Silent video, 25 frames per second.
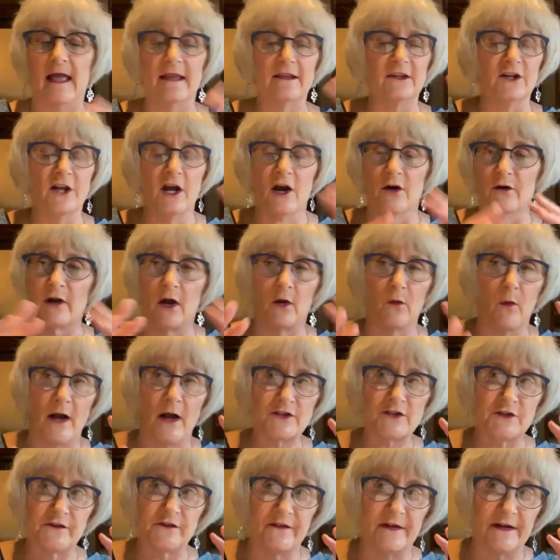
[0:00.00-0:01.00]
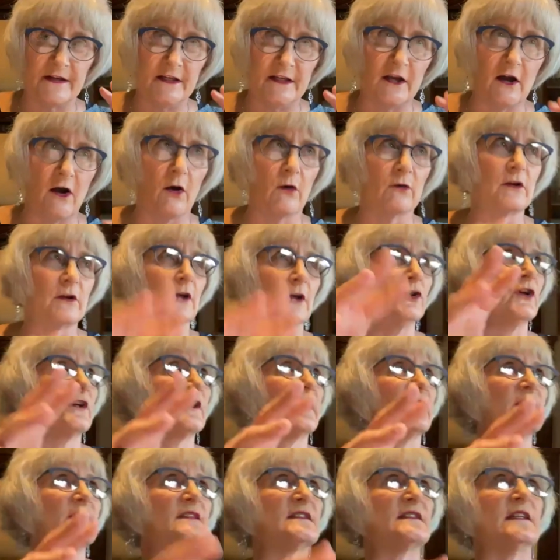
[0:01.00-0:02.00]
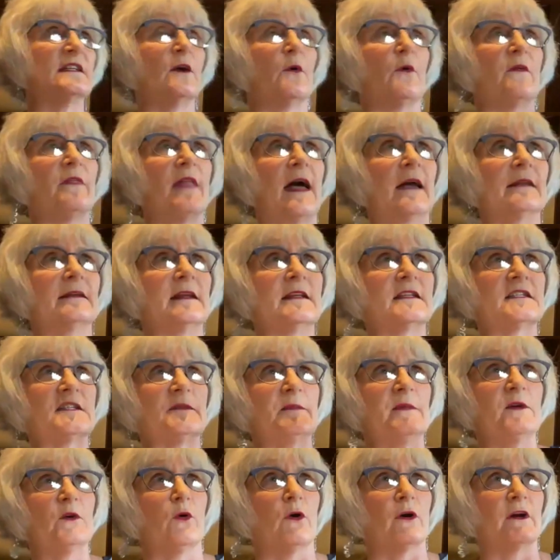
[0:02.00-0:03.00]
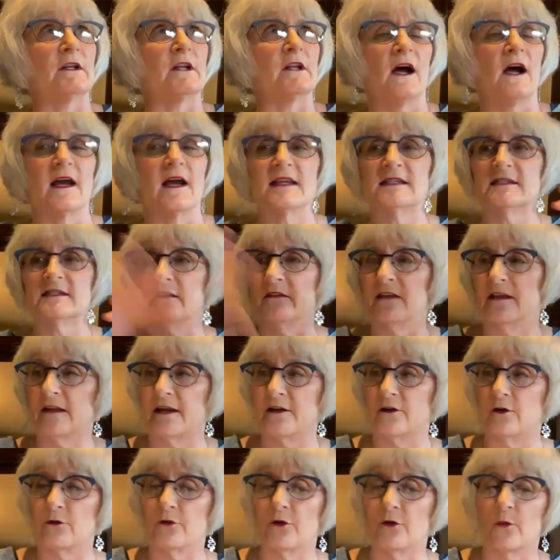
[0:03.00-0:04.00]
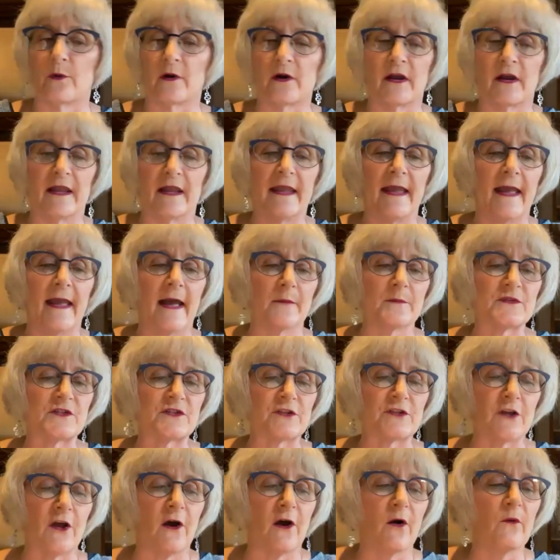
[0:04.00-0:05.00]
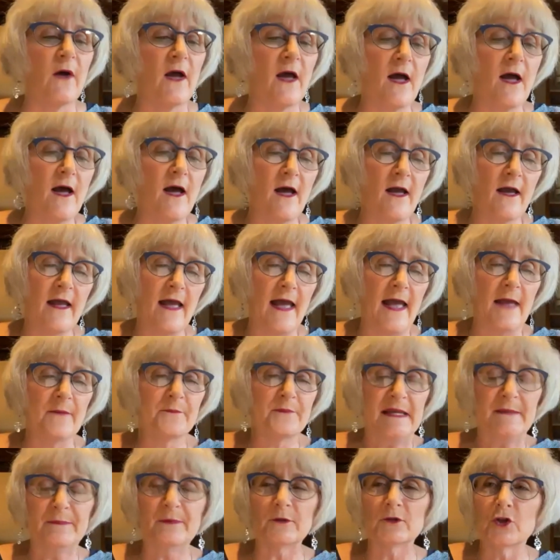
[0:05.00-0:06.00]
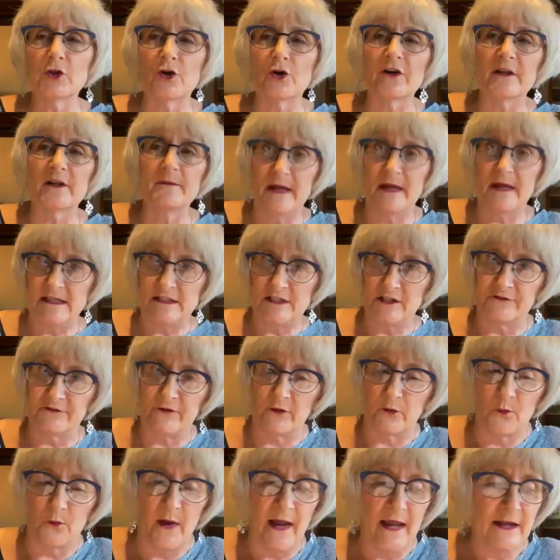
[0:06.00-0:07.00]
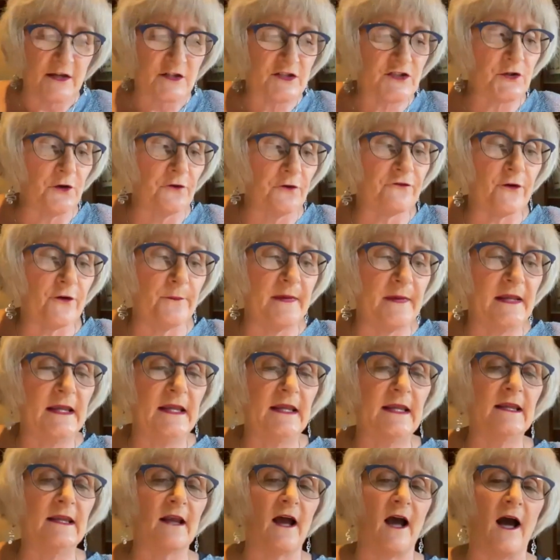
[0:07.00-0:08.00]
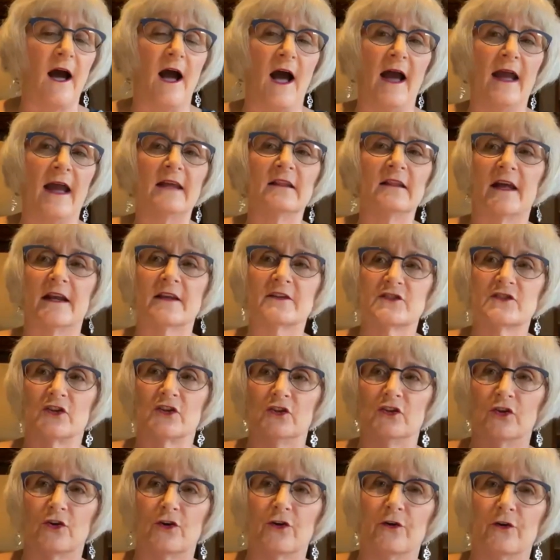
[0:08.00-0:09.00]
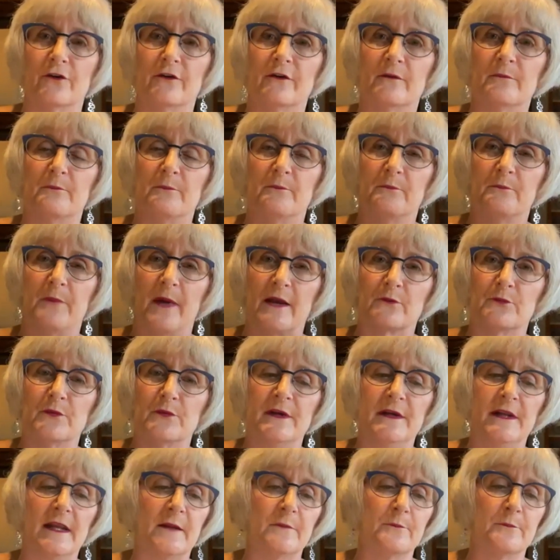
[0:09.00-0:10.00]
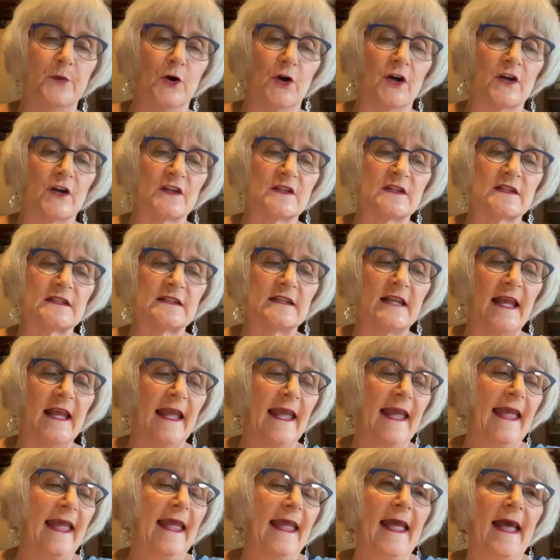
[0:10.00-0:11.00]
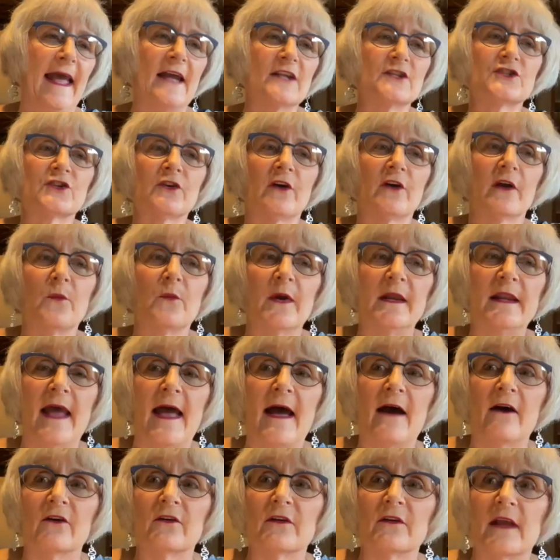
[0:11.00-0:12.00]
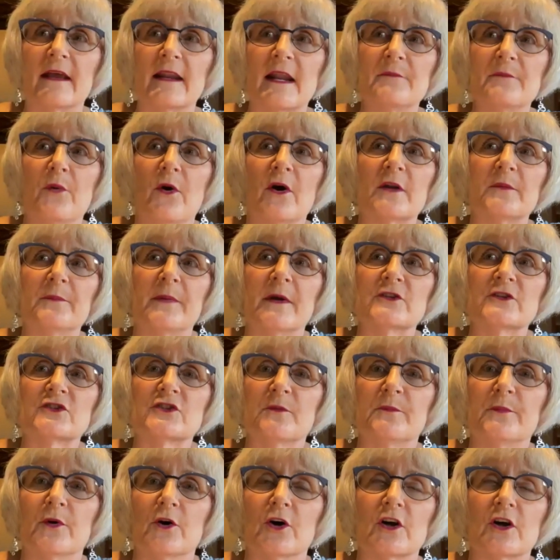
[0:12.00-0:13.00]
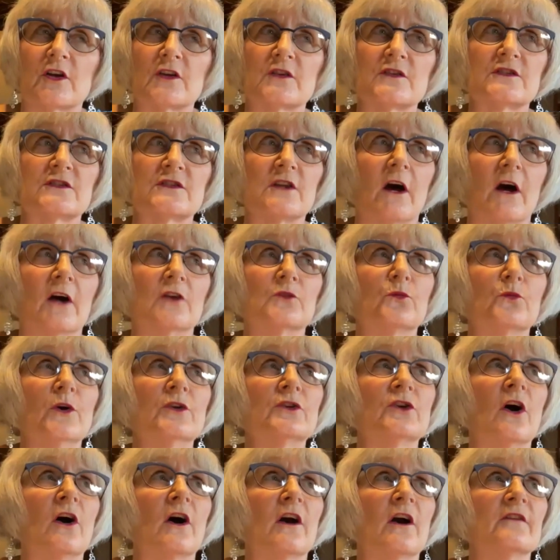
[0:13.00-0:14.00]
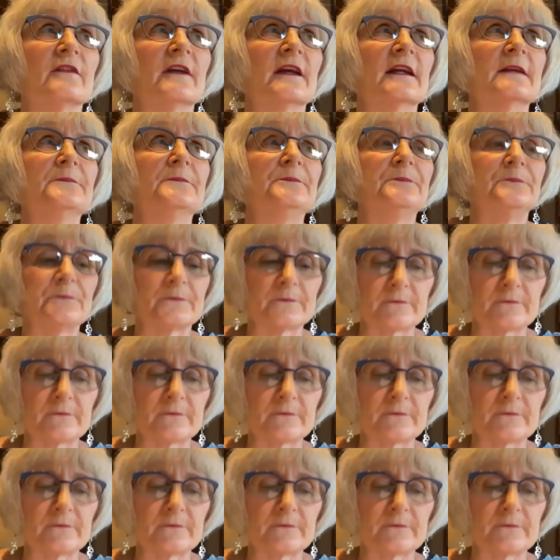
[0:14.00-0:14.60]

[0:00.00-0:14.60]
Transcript: know and i'll watch a video and i'll look and see oh that needs to be organized and then i don't know where i am so and people learn in many different ways so for me i like to learn by reading books and so i went out and i bought a bunch of books on wood carving